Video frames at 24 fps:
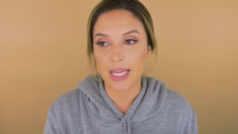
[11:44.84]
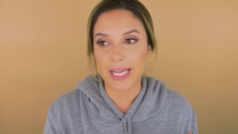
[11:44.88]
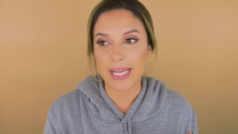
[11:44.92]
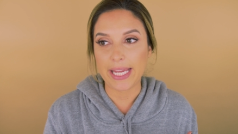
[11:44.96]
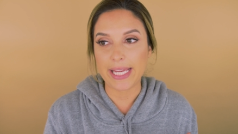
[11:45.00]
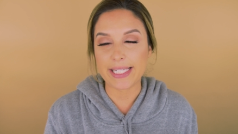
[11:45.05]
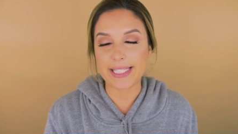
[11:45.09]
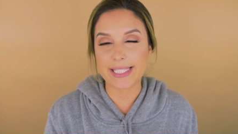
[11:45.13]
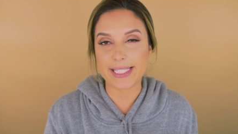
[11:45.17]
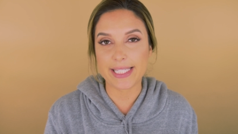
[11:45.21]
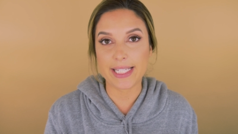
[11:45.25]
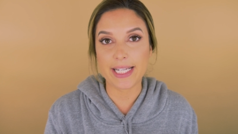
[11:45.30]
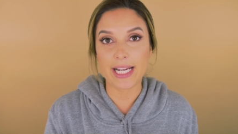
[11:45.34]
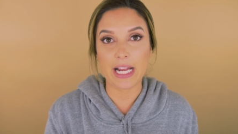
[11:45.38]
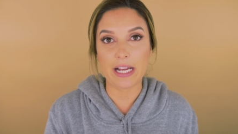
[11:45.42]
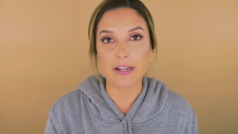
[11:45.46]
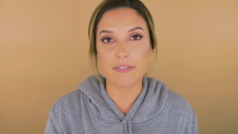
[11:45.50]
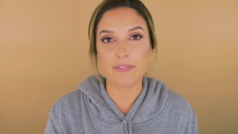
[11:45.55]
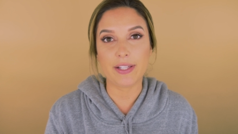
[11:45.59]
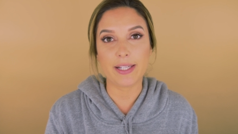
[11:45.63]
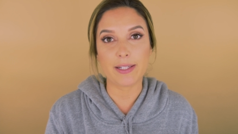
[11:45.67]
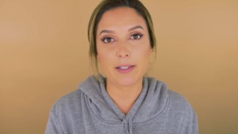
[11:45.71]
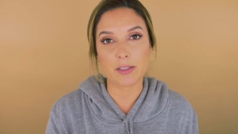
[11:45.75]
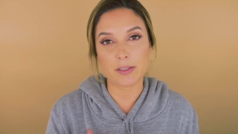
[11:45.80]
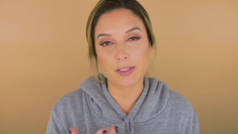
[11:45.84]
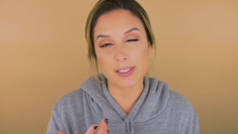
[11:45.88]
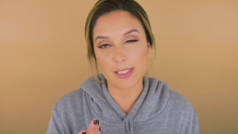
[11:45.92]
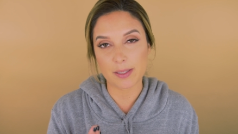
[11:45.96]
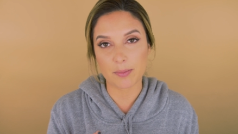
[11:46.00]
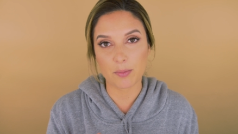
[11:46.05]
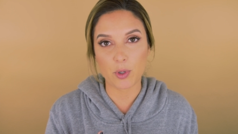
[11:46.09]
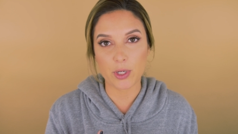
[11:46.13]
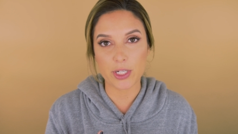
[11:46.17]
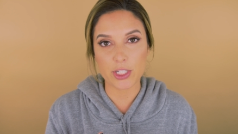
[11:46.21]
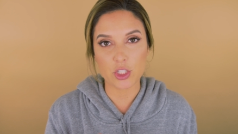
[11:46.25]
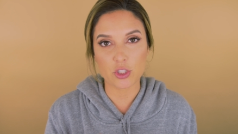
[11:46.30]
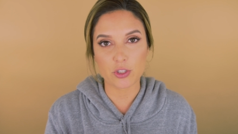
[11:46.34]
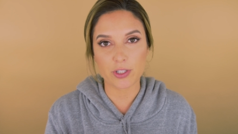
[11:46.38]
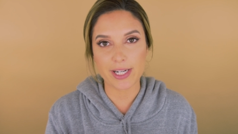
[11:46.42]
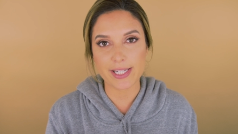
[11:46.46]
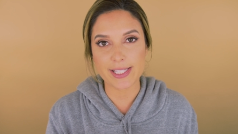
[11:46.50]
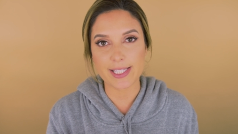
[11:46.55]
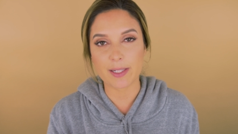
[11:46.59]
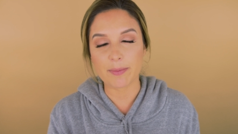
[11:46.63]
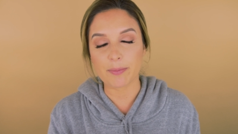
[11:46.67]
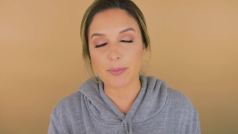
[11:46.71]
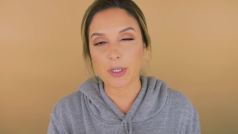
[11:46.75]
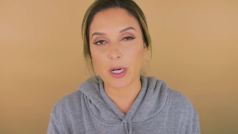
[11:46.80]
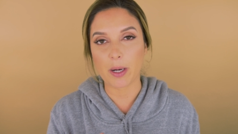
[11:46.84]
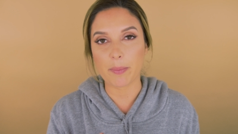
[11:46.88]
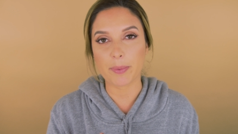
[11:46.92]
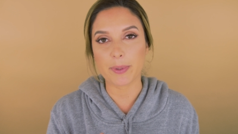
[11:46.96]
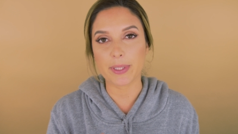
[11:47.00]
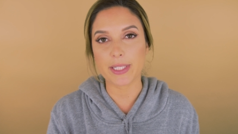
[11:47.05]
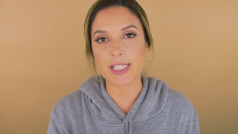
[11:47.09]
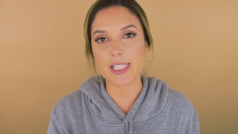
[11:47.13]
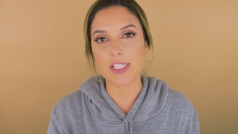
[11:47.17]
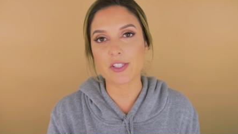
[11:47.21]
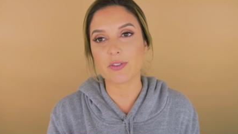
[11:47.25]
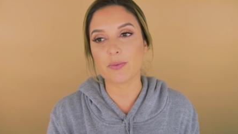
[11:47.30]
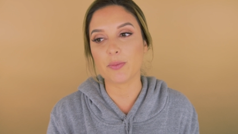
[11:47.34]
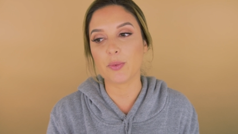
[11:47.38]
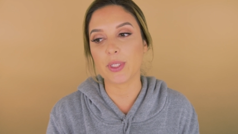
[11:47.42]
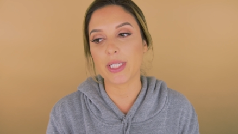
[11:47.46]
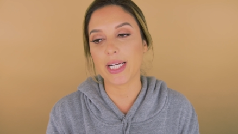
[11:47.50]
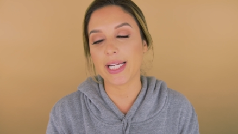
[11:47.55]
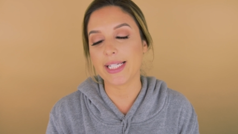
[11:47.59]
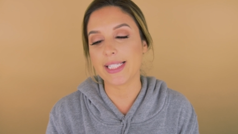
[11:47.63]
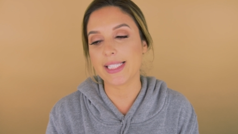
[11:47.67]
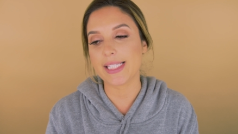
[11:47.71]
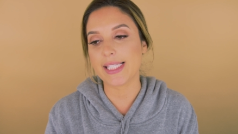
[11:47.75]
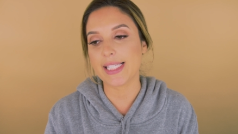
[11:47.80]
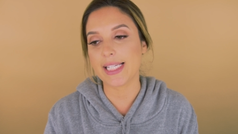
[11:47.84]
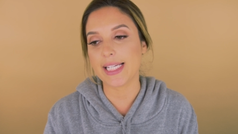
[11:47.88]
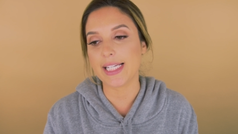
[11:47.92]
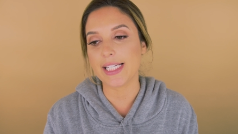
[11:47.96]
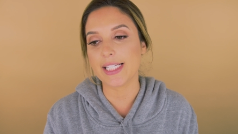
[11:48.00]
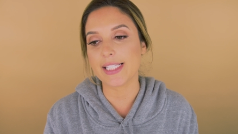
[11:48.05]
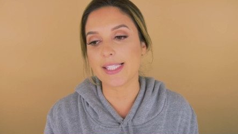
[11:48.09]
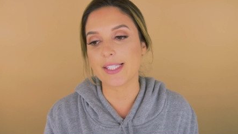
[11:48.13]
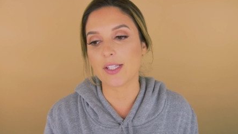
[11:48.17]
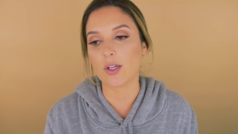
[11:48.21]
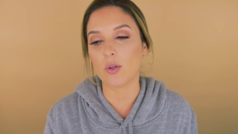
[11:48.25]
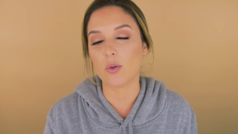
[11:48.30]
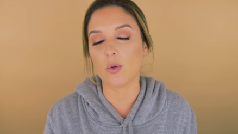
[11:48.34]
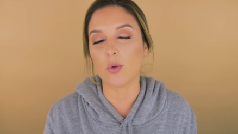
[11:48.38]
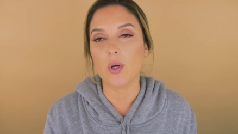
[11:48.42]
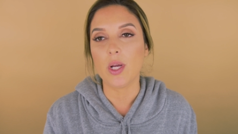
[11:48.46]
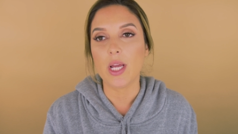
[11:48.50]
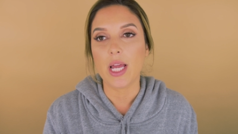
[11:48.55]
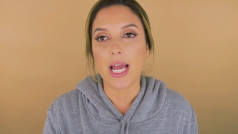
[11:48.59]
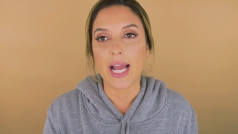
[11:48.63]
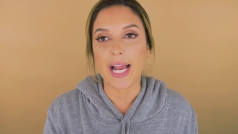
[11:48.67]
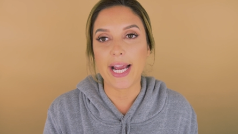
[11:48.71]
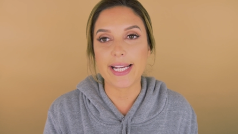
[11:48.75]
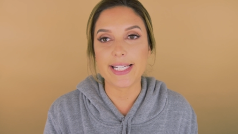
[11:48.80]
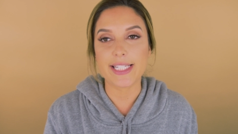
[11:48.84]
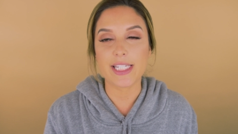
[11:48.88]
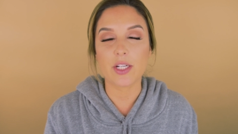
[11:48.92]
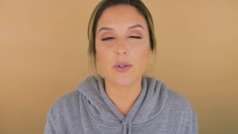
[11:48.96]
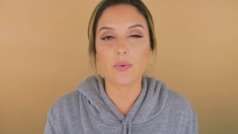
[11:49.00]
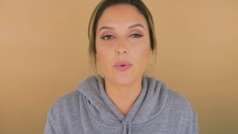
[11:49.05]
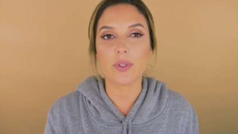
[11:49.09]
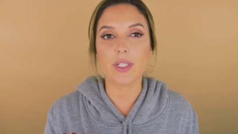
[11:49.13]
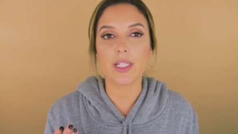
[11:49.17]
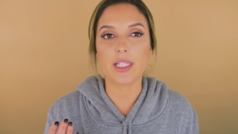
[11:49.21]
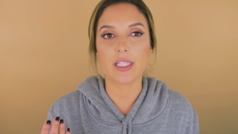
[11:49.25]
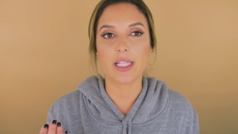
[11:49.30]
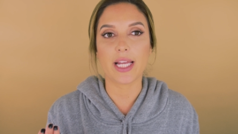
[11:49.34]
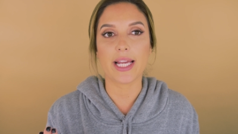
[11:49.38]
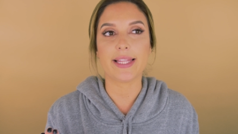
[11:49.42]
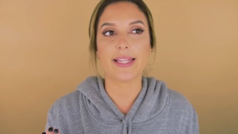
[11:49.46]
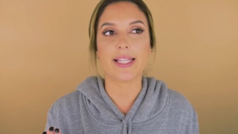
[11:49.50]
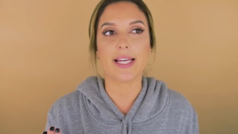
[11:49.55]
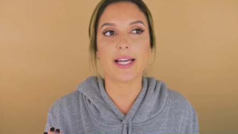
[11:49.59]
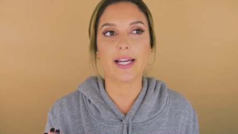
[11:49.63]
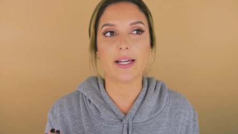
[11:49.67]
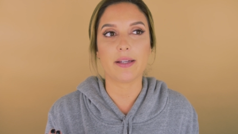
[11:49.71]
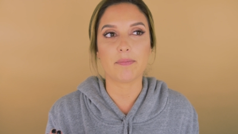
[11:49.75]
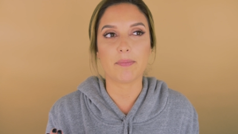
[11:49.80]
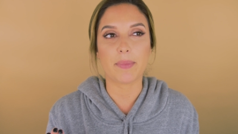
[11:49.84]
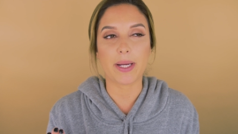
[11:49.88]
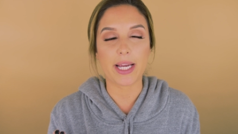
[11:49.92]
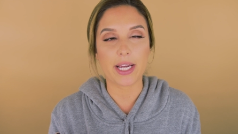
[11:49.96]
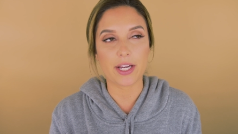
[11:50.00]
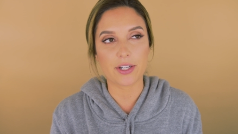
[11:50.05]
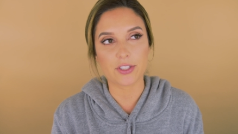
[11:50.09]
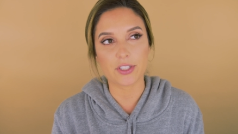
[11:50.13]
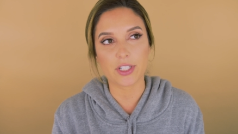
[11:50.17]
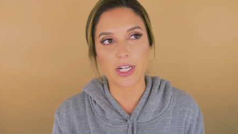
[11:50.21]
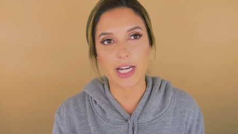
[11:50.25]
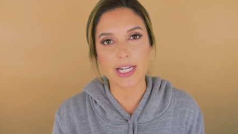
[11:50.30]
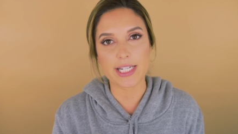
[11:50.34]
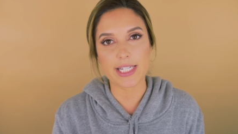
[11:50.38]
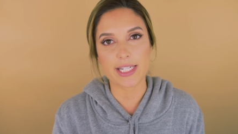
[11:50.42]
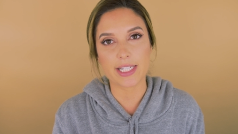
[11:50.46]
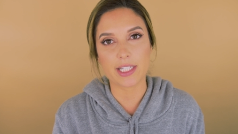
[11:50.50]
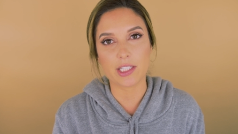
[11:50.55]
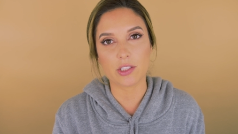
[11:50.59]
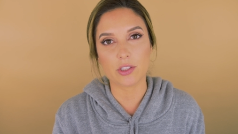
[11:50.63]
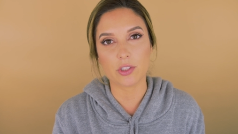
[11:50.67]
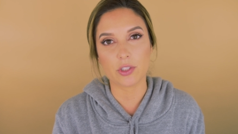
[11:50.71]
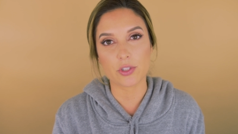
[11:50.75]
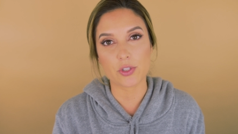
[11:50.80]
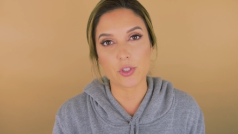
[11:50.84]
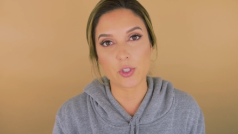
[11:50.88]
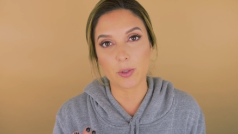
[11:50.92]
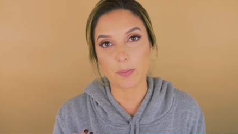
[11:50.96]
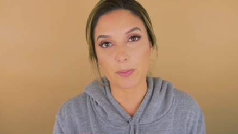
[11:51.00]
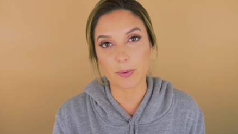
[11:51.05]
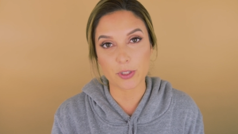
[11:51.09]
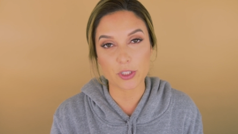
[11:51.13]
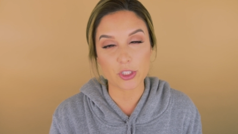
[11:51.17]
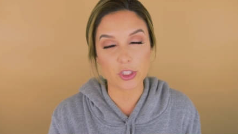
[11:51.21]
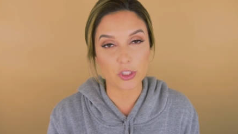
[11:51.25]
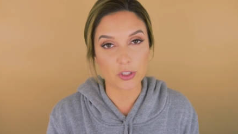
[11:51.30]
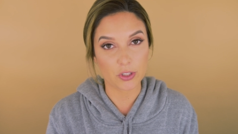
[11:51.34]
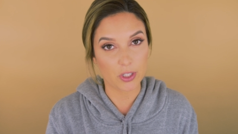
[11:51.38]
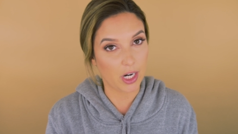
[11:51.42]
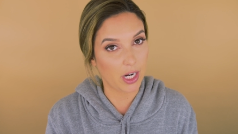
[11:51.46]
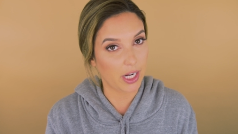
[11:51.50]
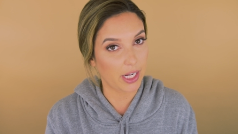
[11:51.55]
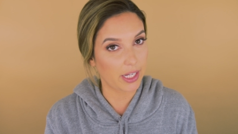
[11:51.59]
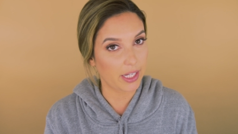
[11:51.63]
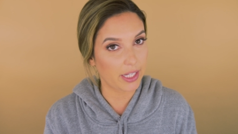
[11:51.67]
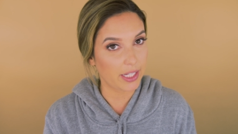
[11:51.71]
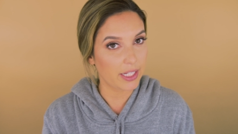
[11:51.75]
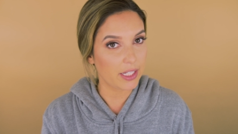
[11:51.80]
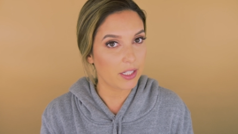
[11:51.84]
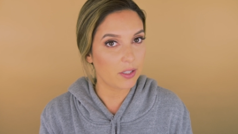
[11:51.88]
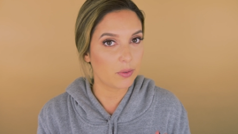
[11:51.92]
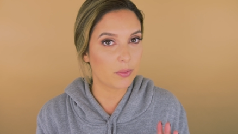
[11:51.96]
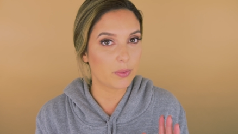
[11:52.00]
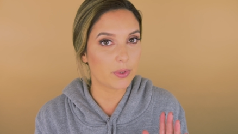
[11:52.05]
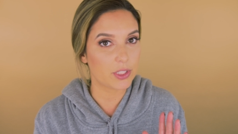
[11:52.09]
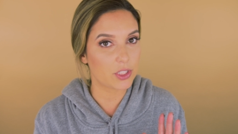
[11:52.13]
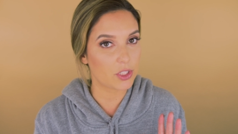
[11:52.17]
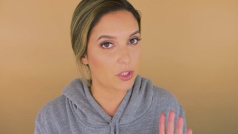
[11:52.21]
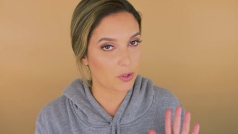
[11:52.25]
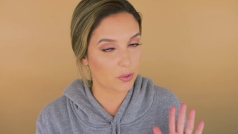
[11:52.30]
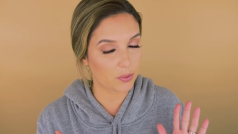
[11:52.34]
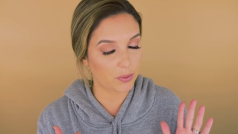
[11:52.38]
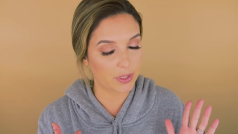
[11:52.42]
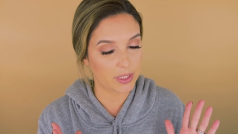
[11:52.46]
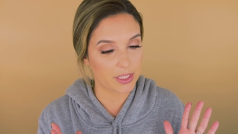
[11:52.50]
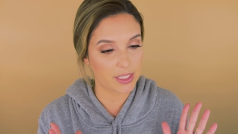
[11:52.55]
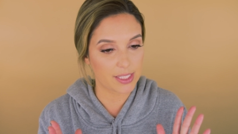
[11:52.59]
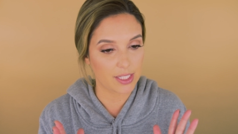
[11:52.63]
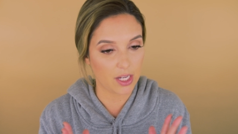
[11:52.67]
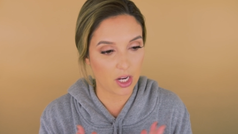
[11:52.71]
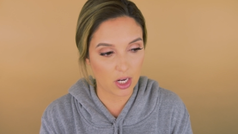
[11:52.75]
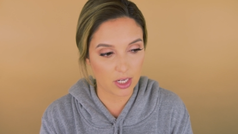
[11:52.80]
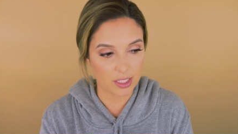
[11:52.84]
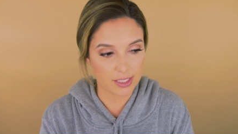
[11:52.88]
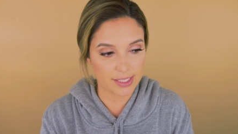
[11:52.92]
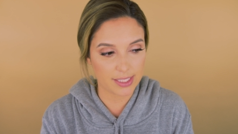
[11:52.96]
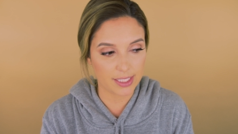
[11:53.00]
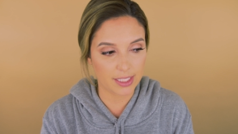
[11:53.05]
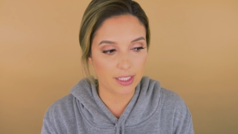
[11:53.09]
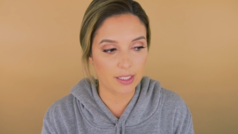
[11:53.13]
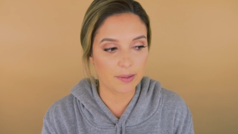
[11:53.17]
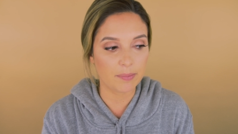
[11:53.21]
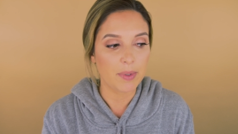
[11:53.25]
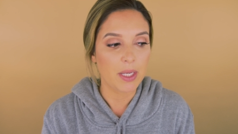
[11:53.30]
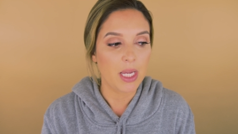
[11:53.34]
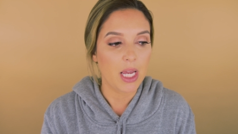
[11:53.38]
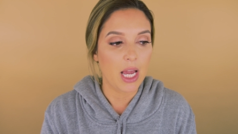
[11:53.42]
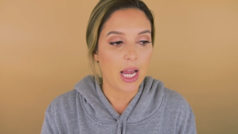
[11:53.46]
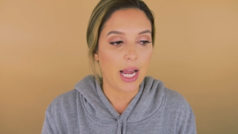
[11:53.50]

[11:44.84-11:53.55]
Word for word: it did have like some moisturizing properties from what I could see. So I did really like that my under eye didn't look super dry, which was awesome.